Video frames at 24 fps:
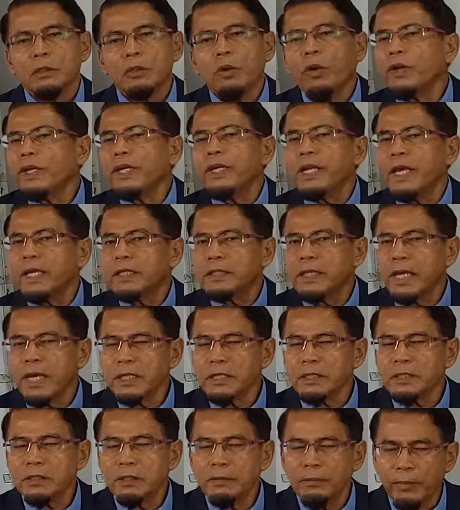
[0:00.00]
Not in
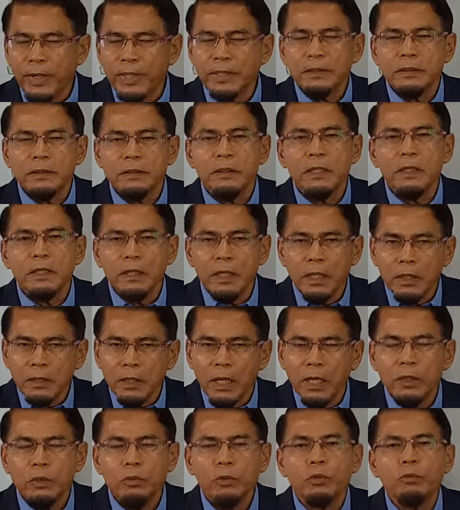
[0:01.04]
excess, but
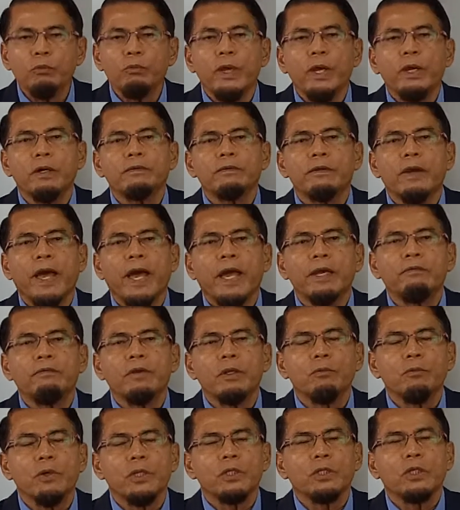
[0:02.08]
a good way of life
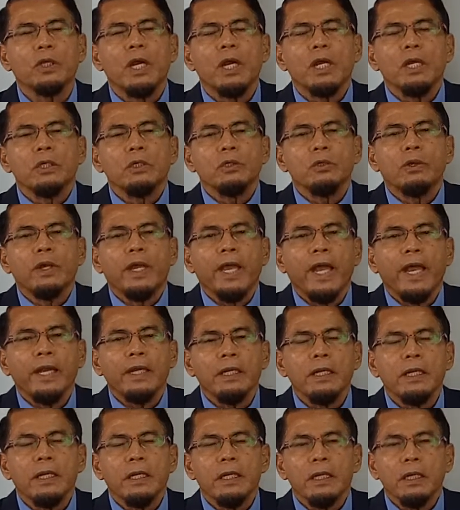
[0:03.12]
in which you
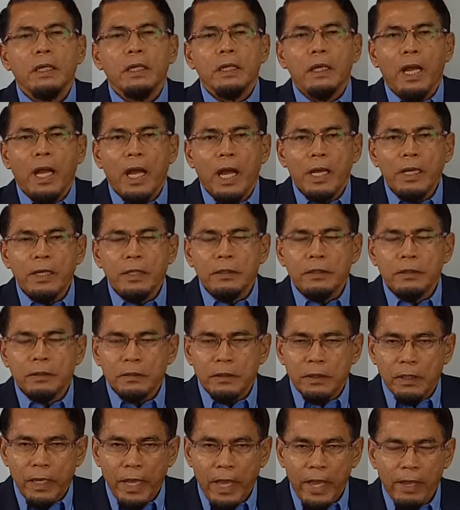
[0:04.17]
can
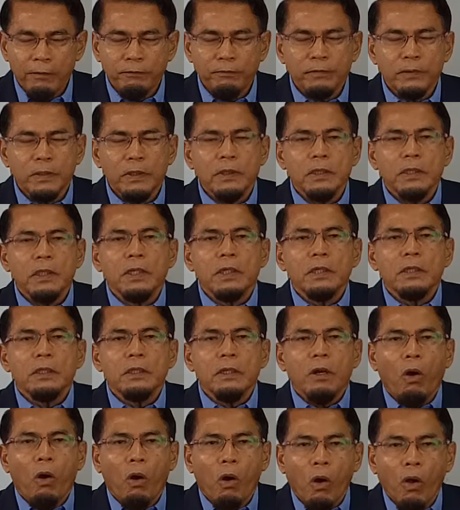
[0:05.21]
have
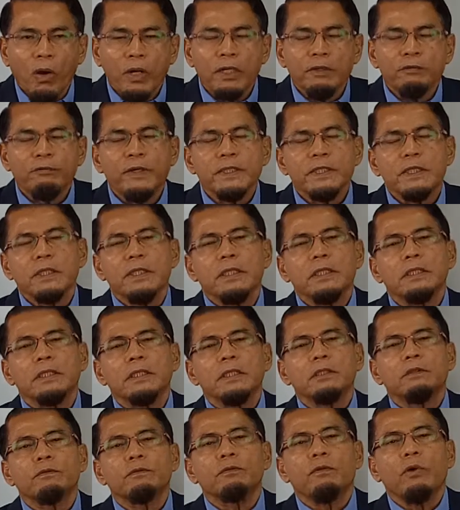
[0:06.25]
all the
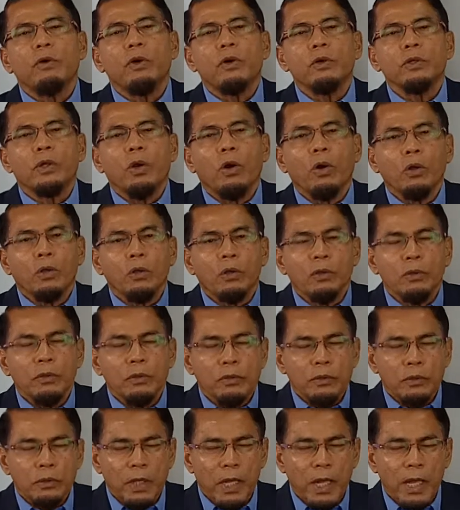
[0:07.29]
facilities for your
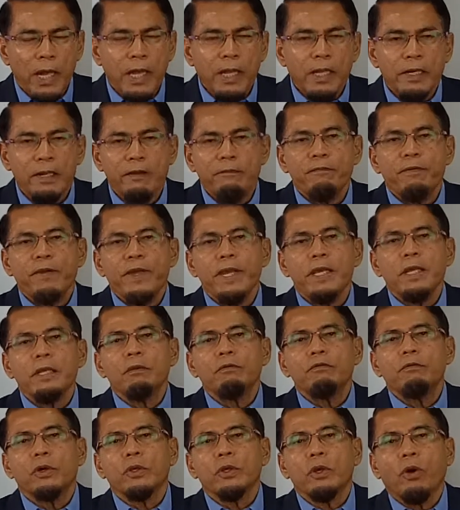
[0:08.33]

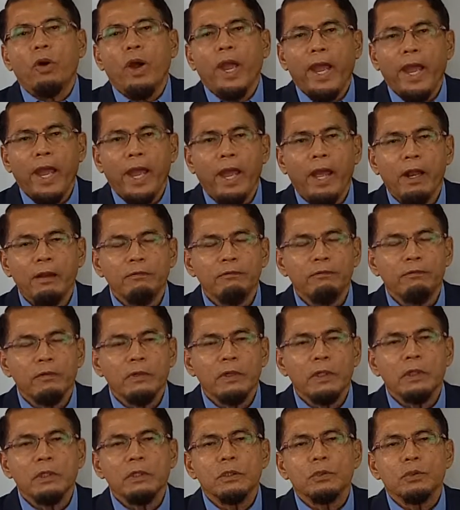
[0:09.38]
living, for your health,
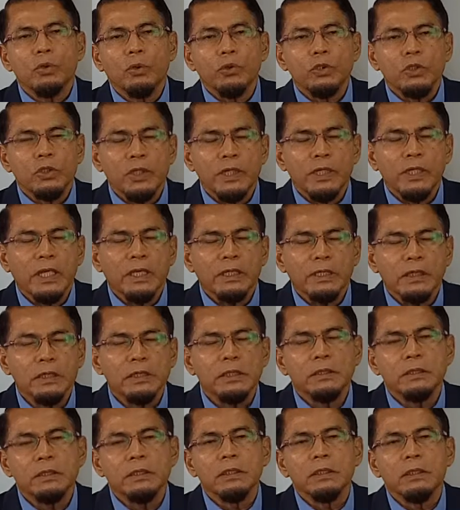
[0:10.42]
social
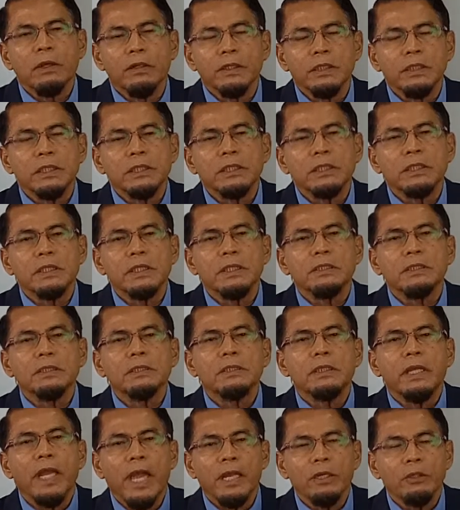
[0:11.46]

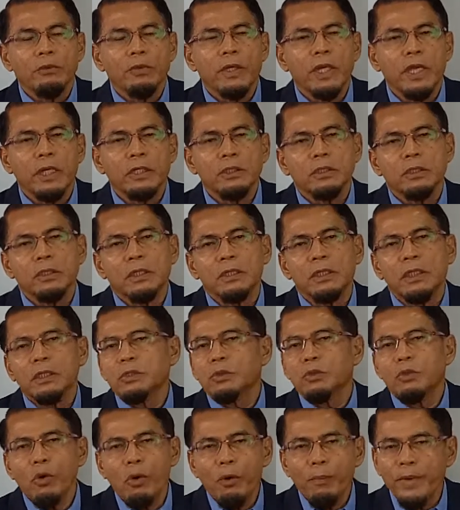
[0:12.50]
conditions, education, and
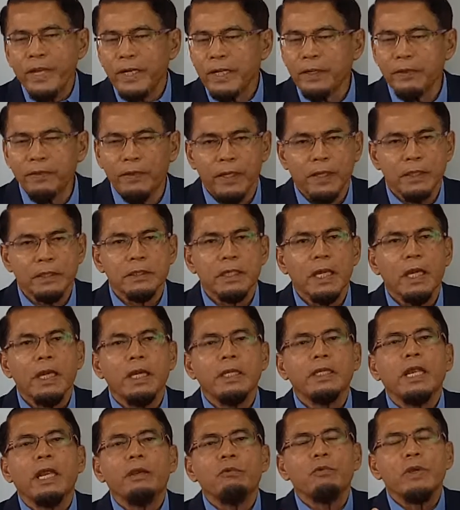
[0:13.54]
so many things
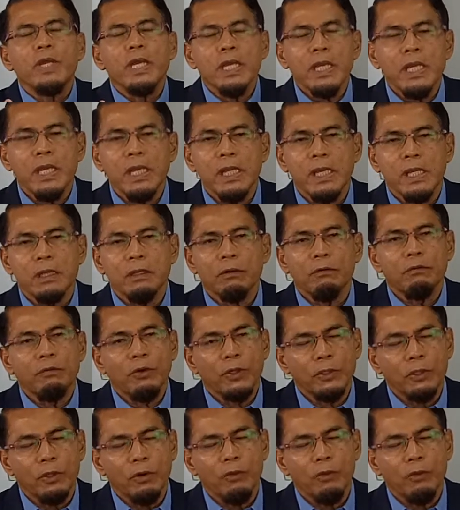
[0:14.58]
that we need for